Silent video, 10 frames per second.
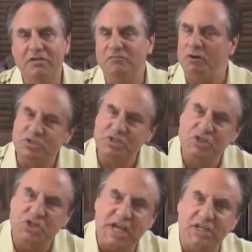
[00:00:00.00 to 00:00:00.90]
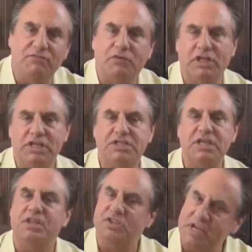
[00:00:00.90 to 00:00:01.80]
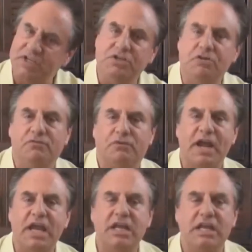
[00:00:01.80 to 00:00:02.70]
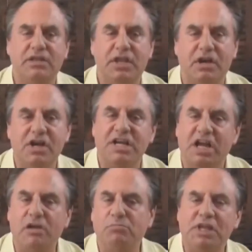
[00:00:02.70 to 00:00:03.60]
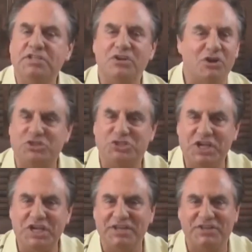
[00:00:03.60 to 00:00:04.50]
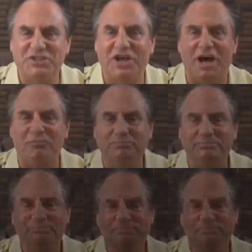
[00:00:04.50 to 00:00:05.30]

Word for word: Folks, thank you for listening. Thank you for hanging in there. God bless, and I'll see you at the top.